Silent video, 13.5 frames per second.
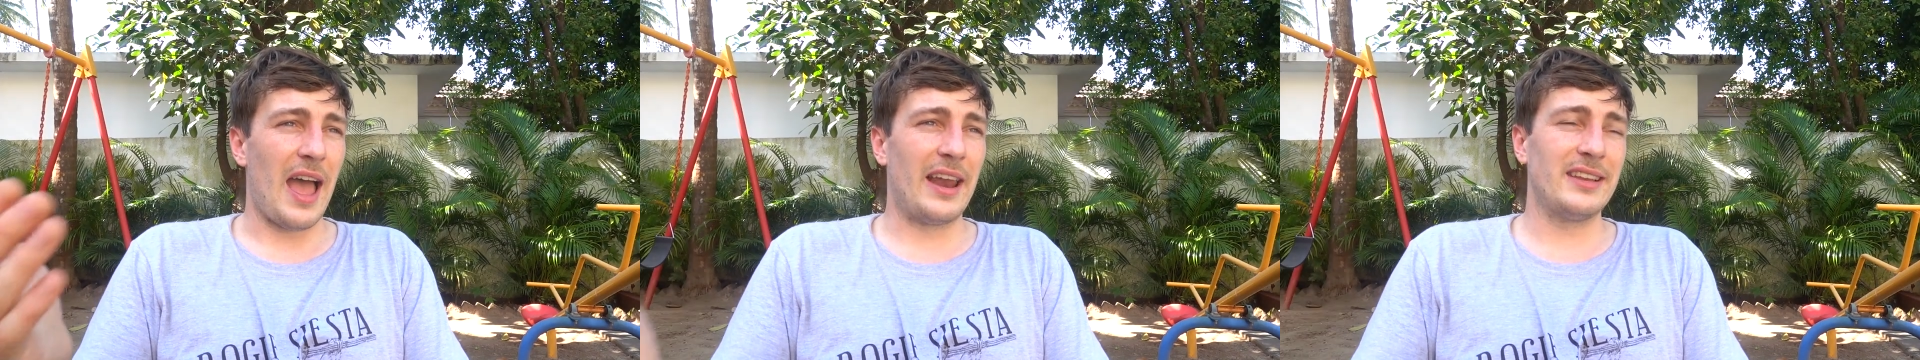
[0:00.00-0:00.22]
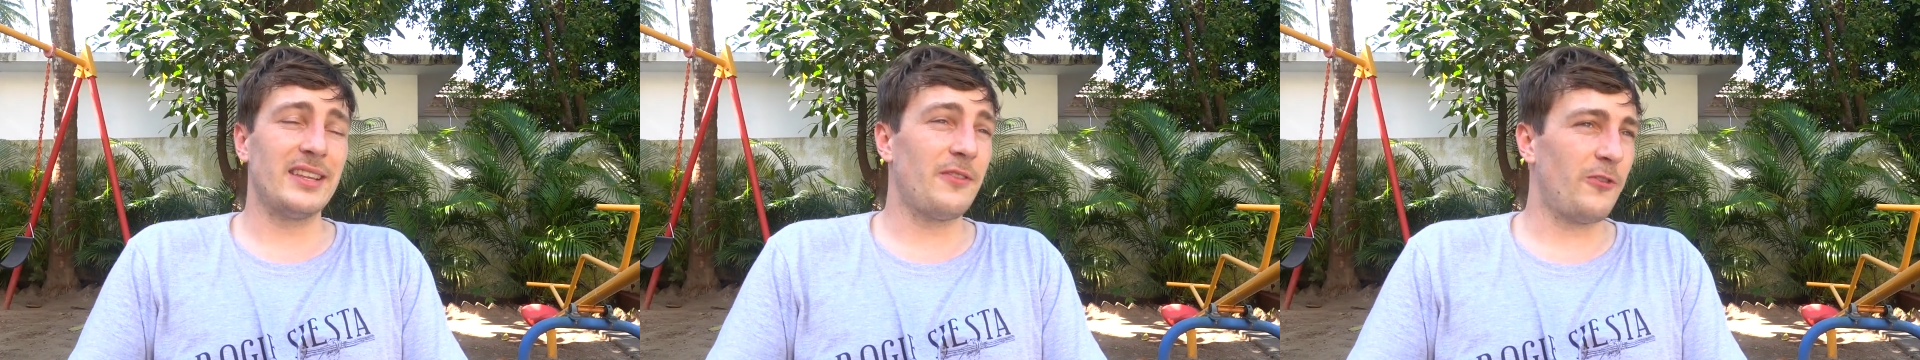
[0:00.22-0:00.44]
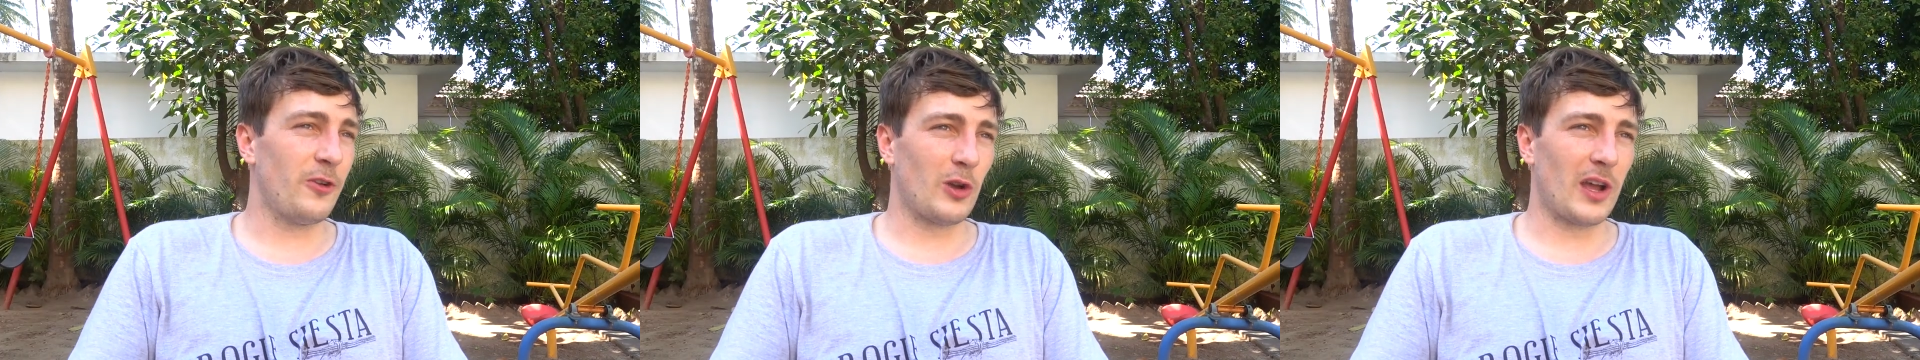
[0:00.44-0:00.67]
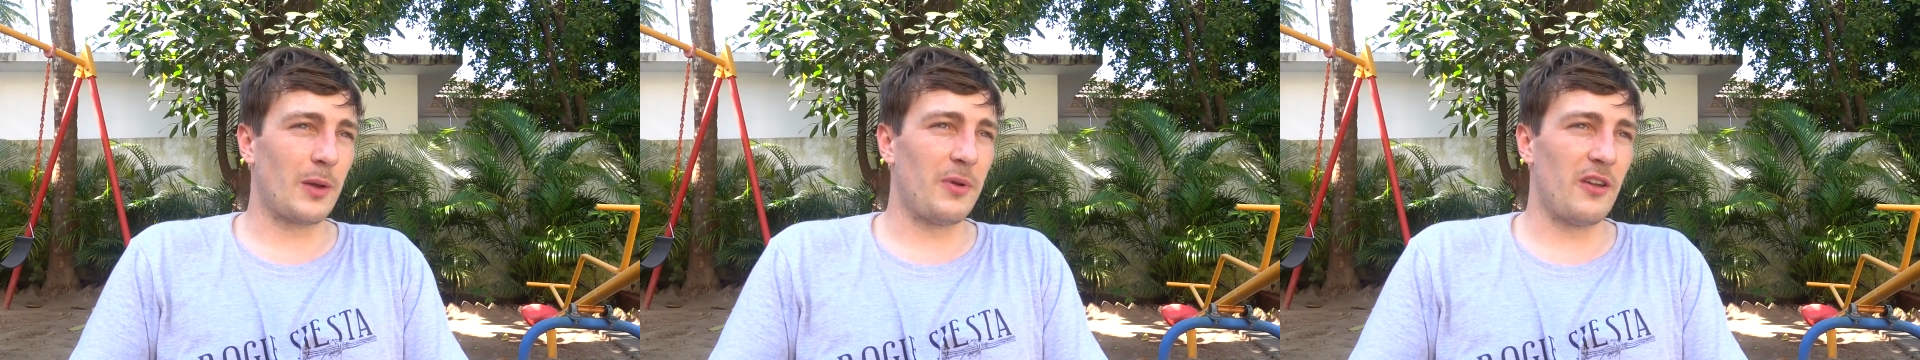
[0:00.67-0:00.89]
and it did
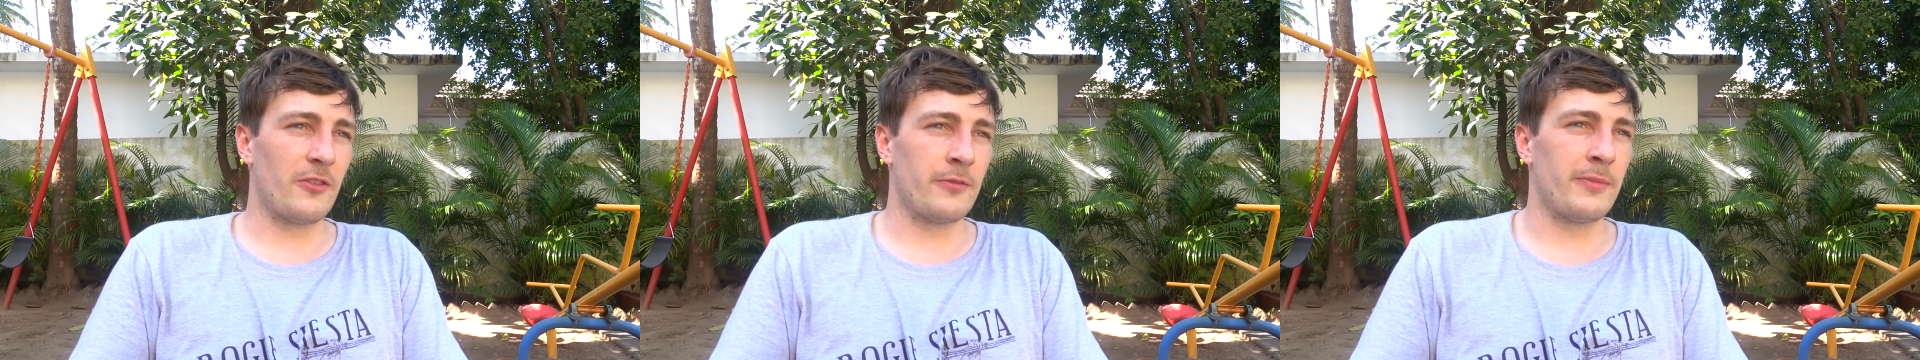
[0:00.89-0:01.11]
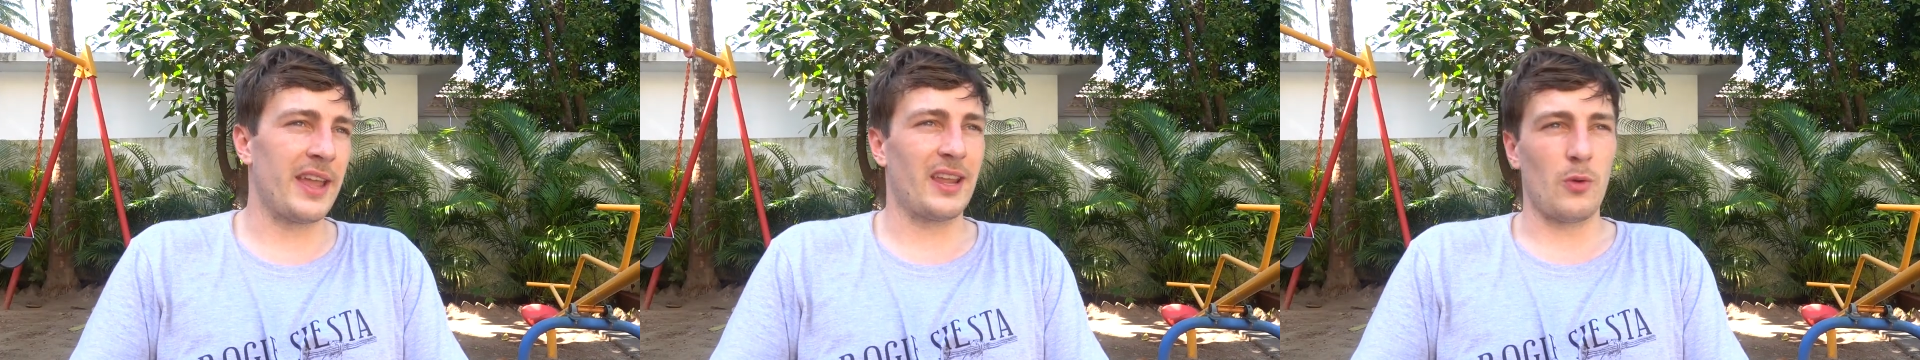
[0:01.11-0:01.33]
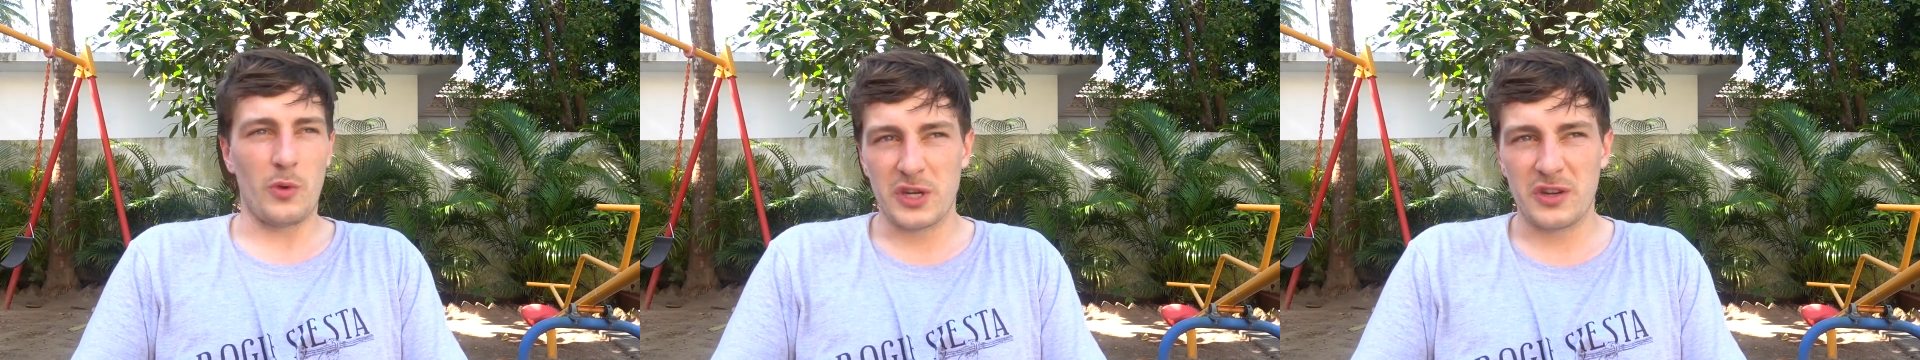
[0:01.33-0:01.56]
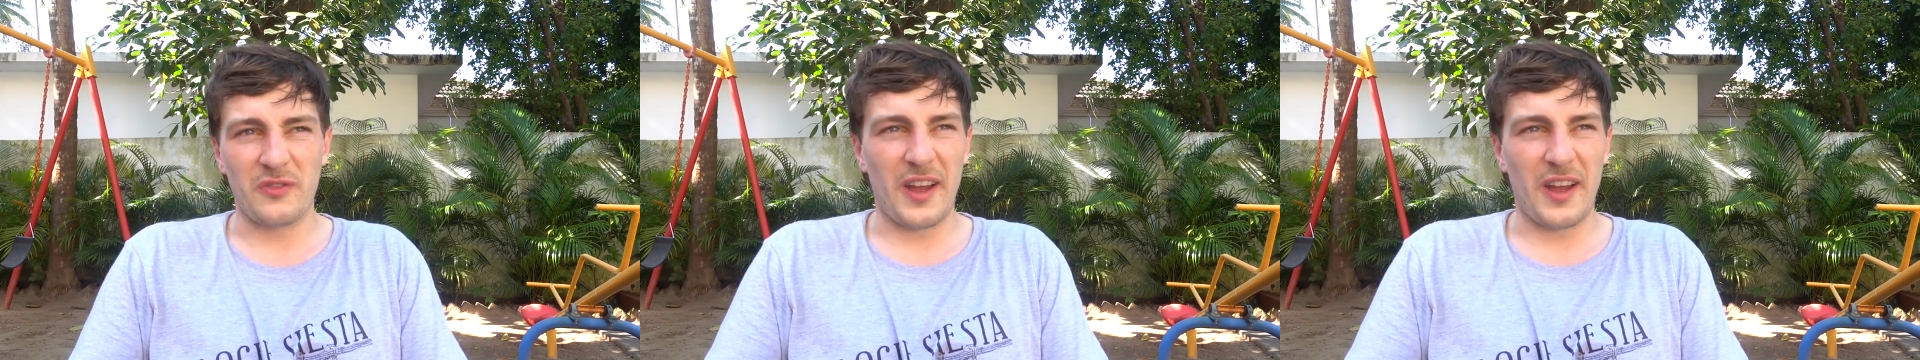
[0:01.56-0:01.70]
feel like a bit of a Make-A-Wish